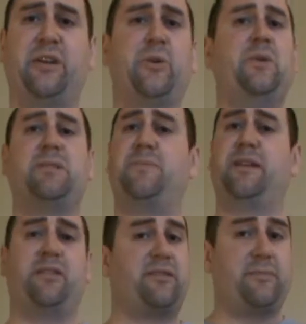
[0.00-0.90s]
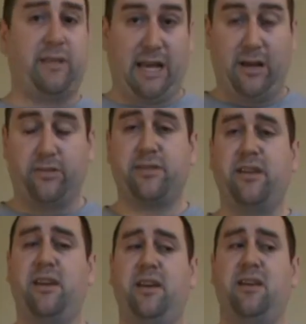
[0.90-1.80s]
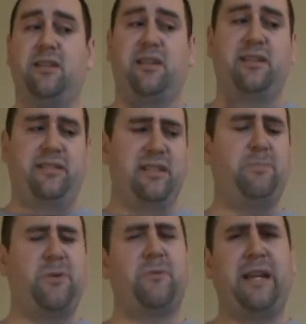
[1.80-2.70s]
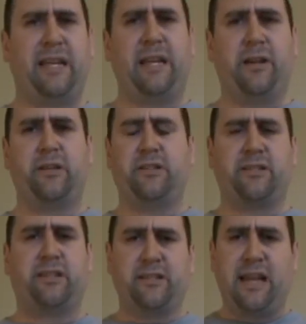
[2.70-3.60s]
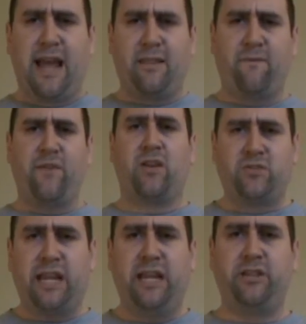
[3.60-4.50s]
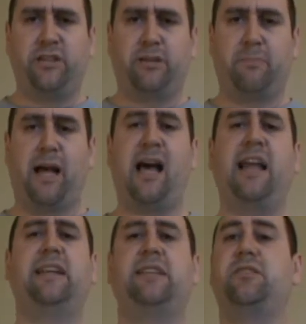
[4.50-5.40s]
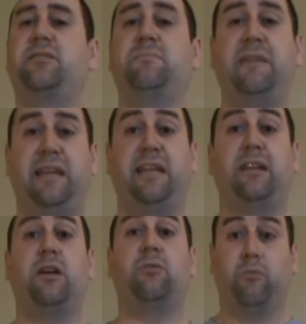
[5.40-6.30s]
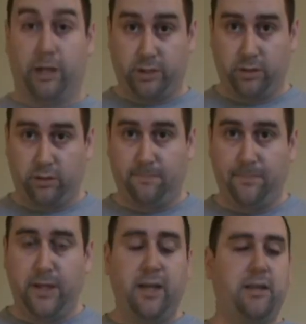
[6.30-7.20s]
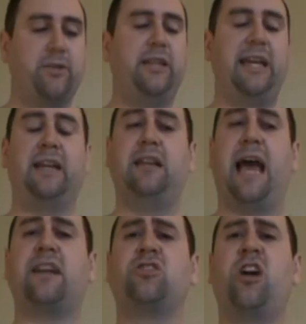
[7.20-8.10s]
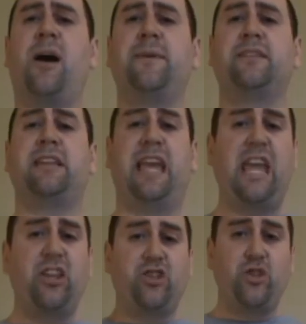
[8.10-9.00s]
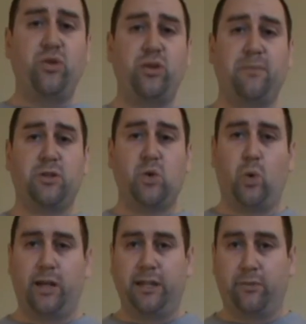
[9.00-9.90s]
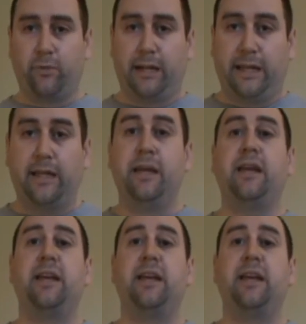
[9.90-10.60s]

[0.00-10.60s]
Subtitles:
Go and spend on something else, because this book right here just doesn't have the foundation behind it to make it original. So in the end, Action Comics issue number 23